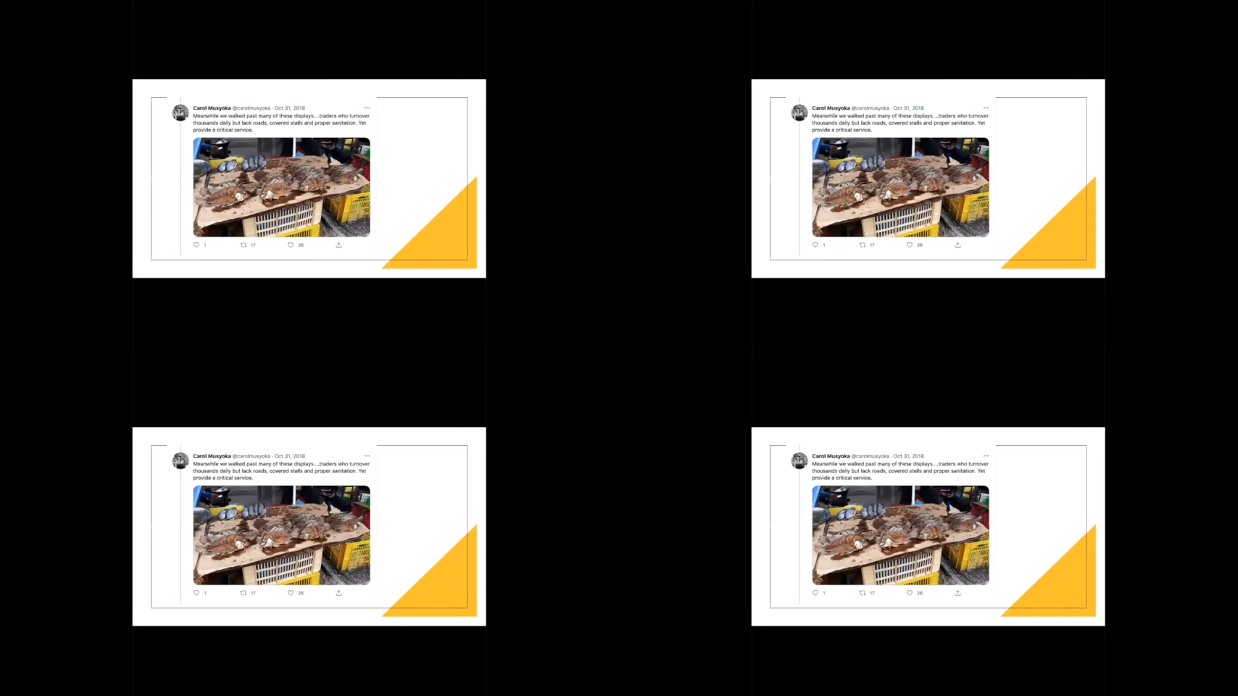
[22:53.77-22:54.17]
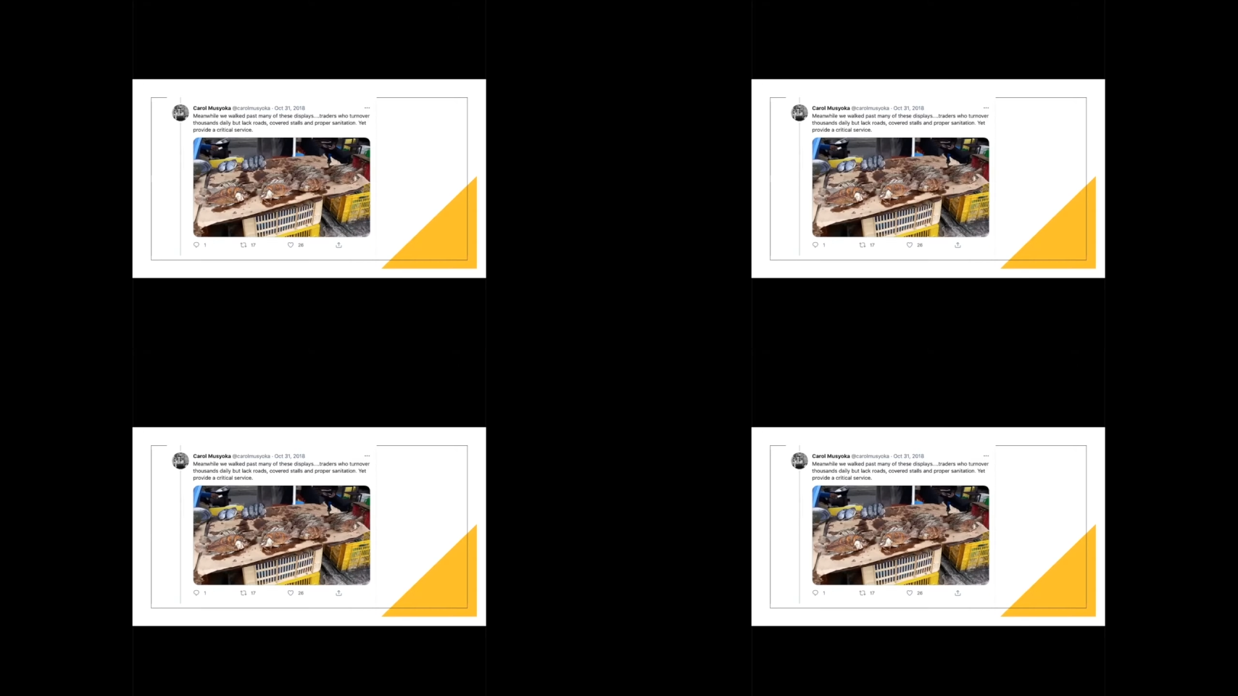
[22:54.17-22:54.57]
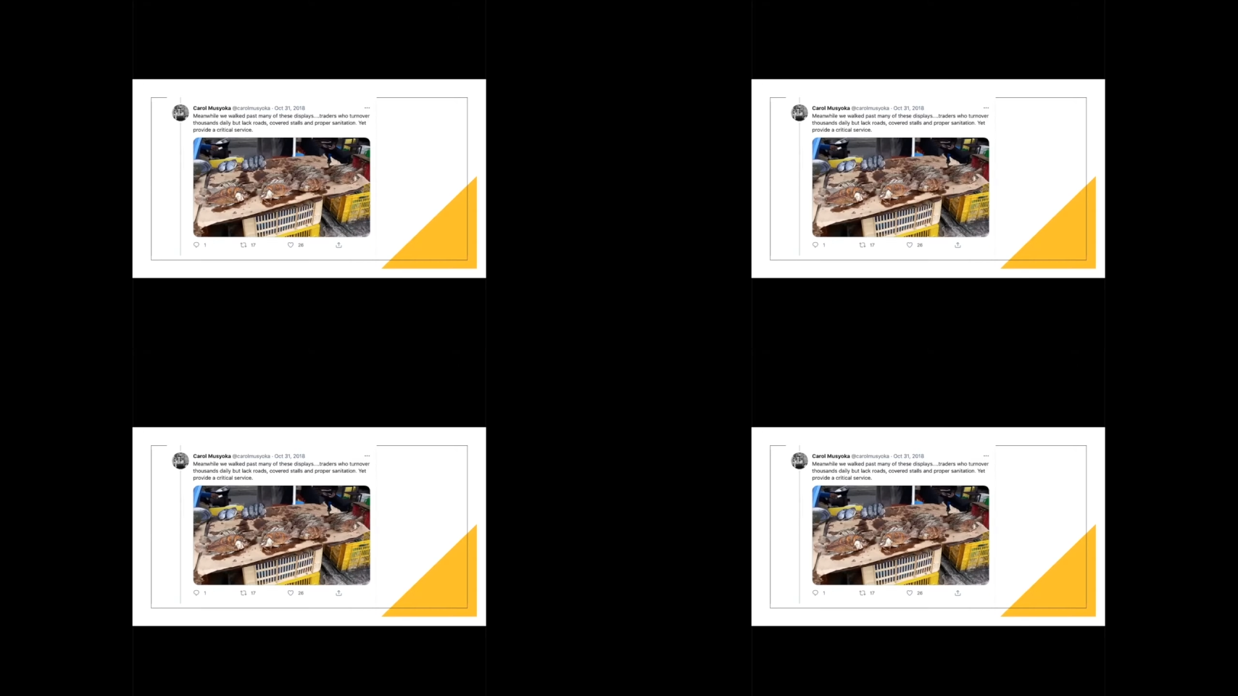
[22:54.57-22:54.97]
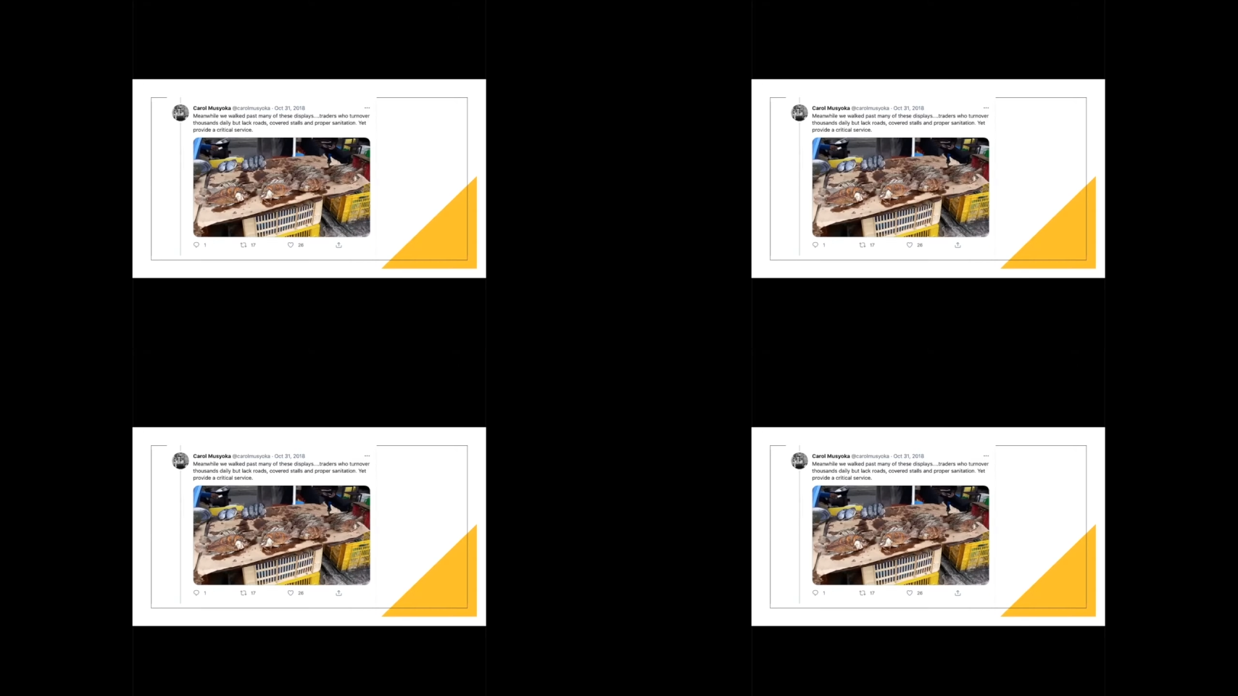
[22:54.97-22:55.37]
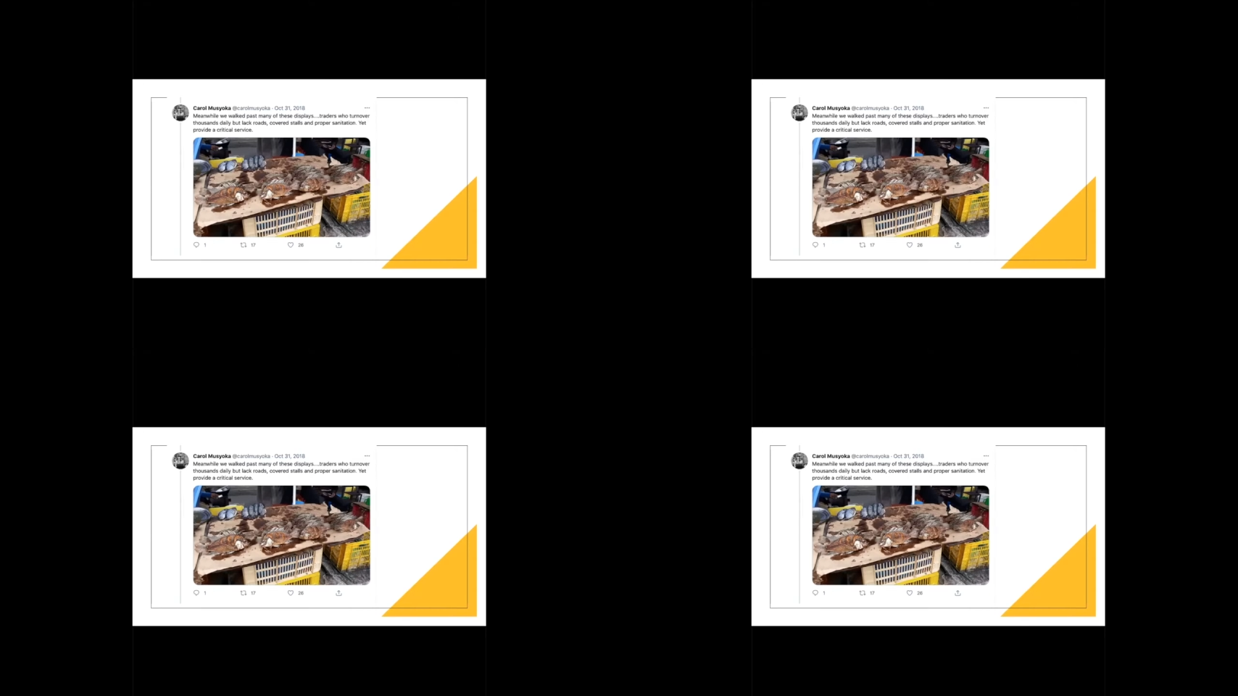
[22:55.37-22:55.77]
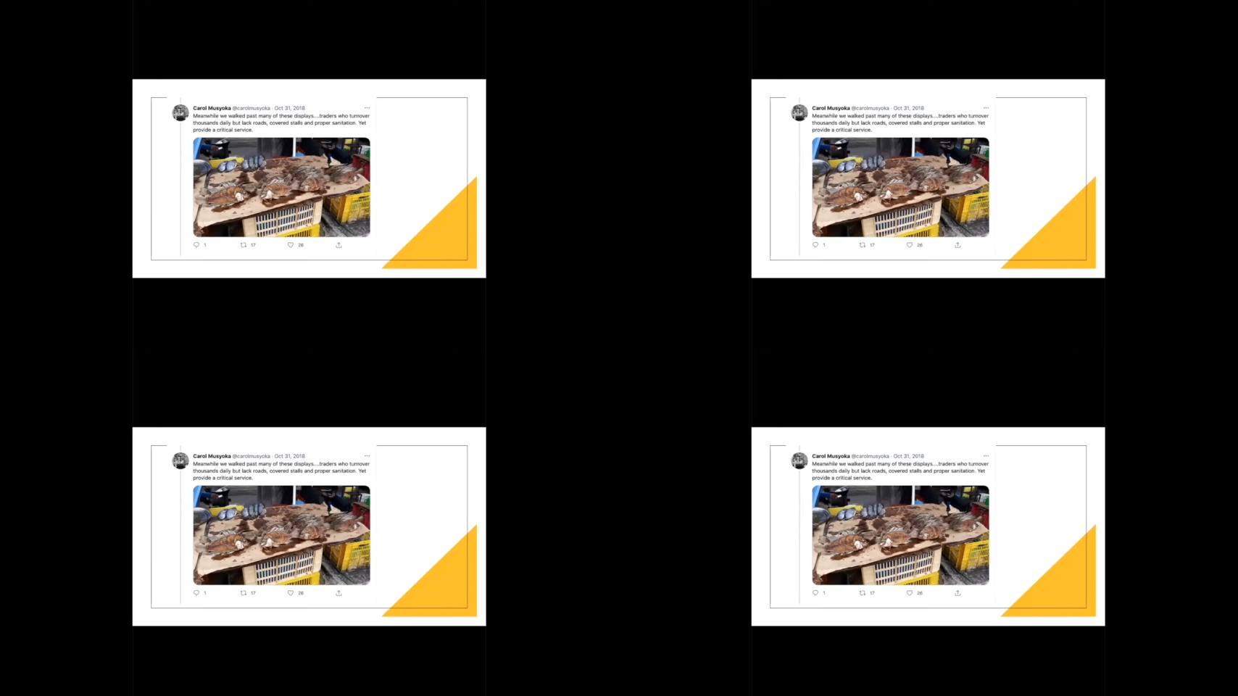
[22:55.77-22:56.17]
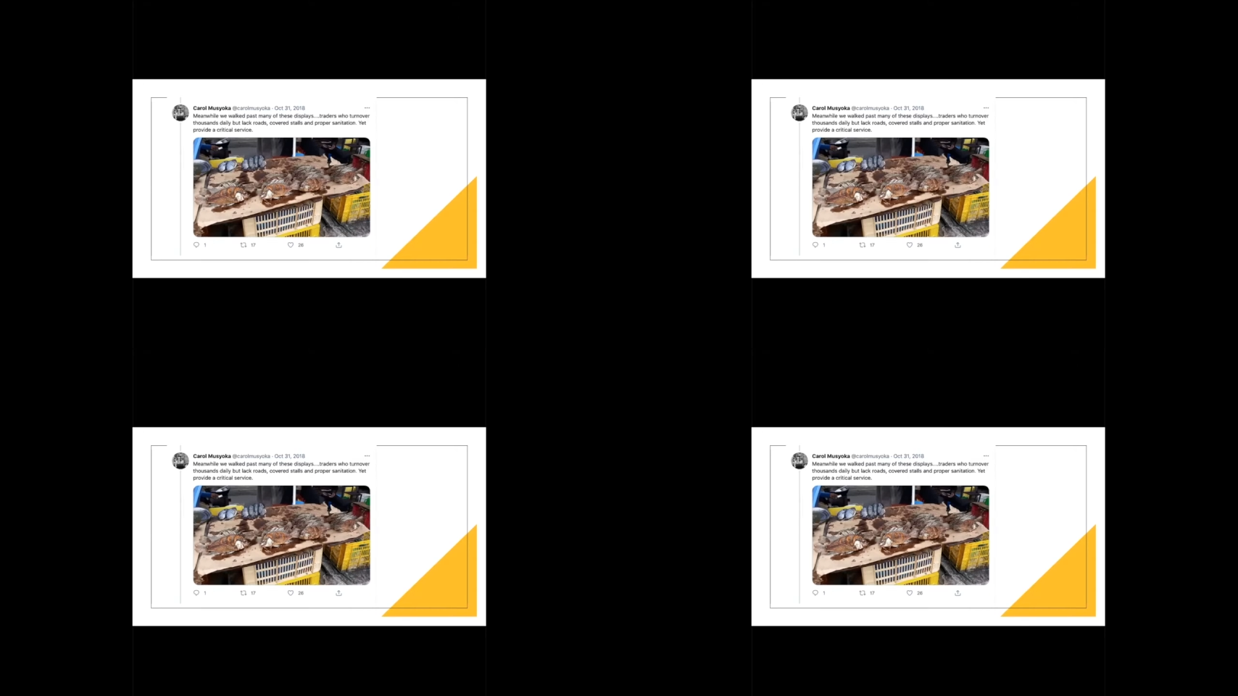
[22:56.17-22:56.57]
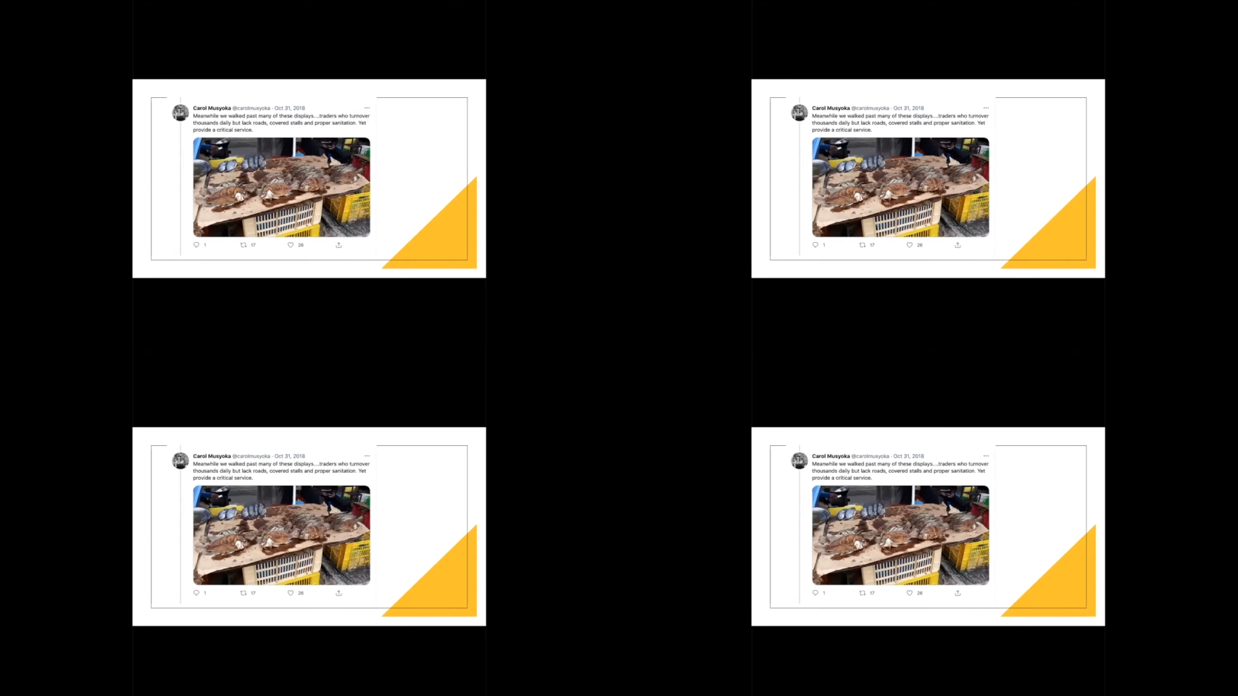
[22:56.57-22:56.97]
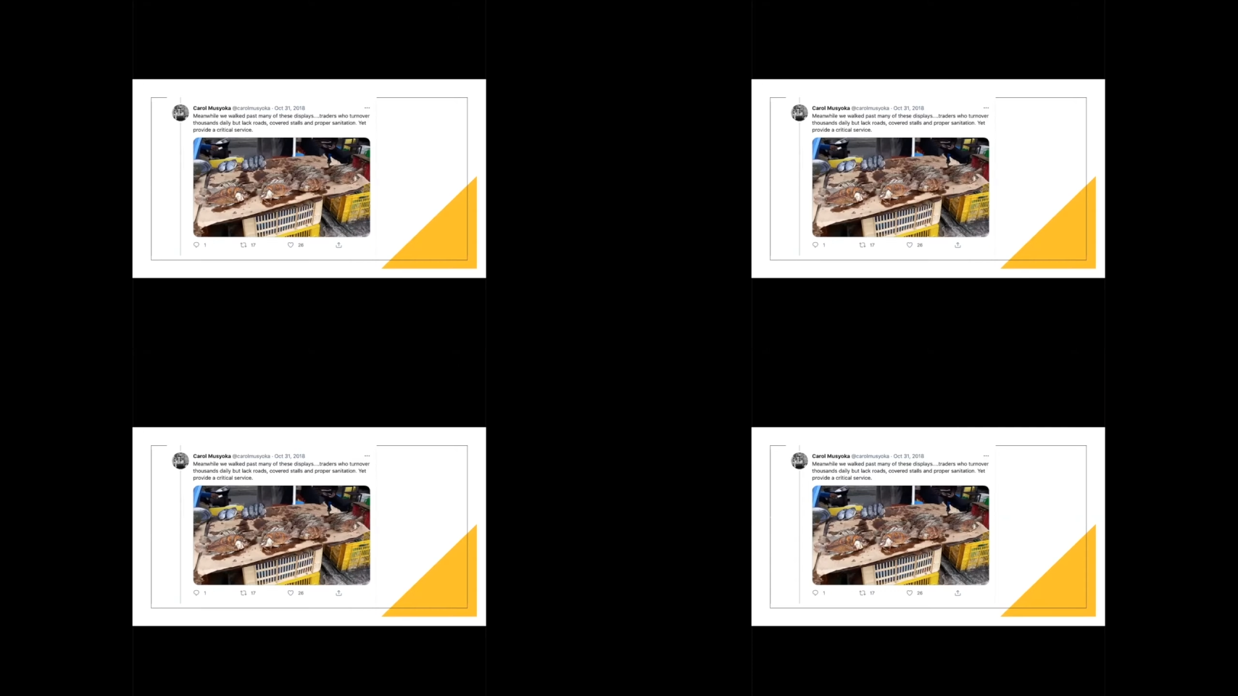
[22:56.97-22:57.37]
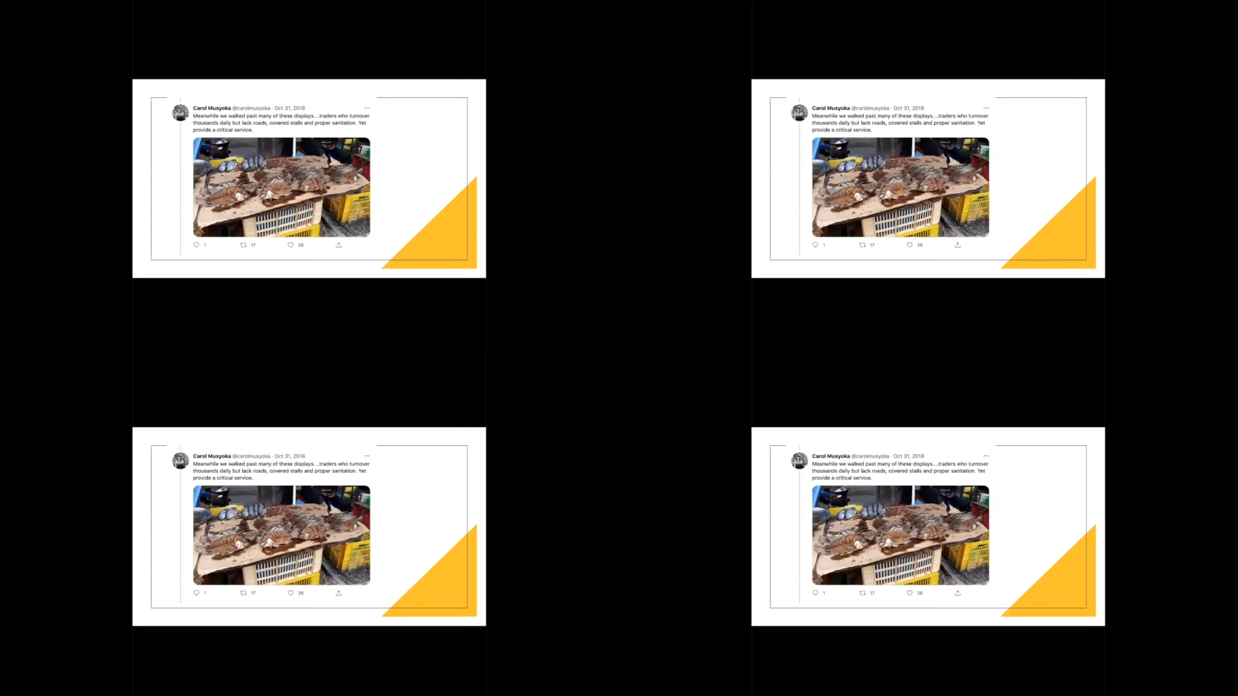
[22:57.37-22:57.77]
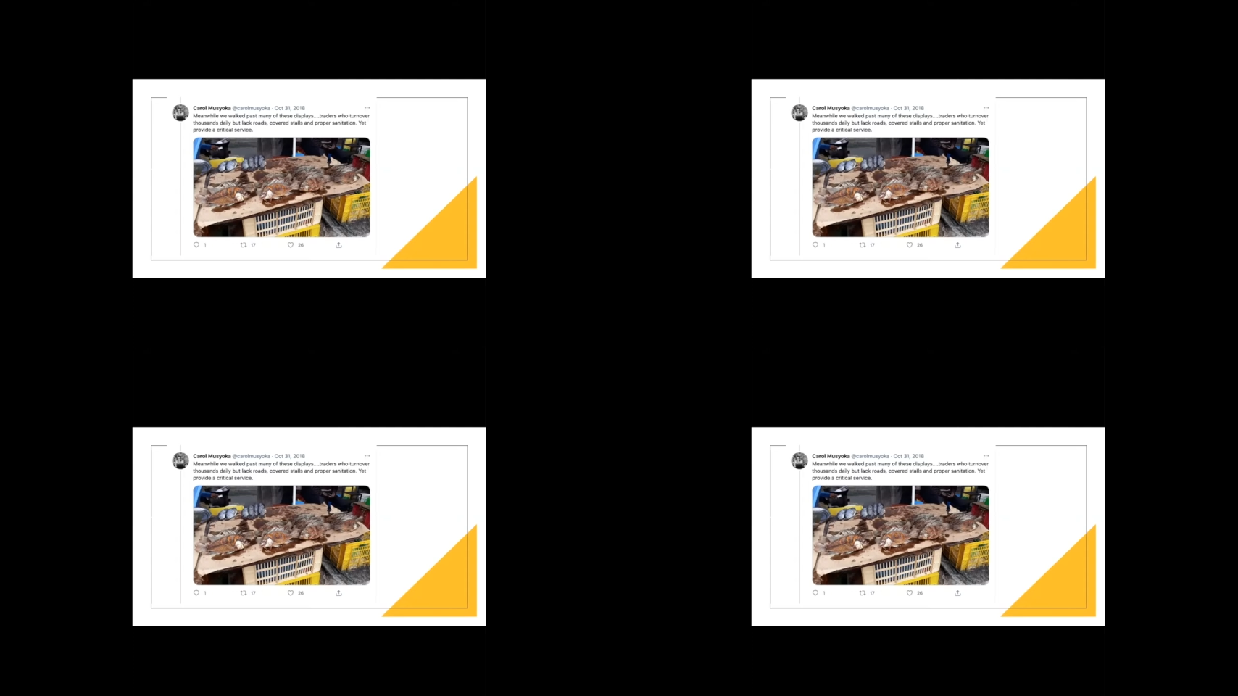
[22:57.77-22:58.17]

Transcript: [unreadable: no face in view]